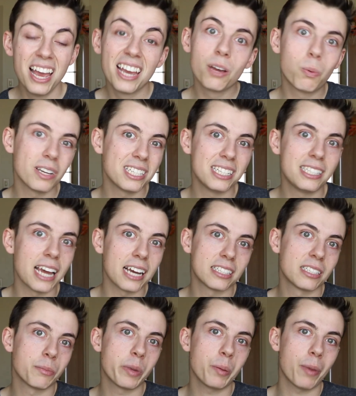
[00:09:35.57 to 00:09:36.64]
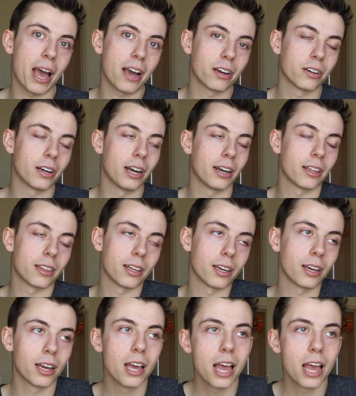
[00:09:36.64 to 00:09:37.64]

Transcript: He wasn't texting me back or anything.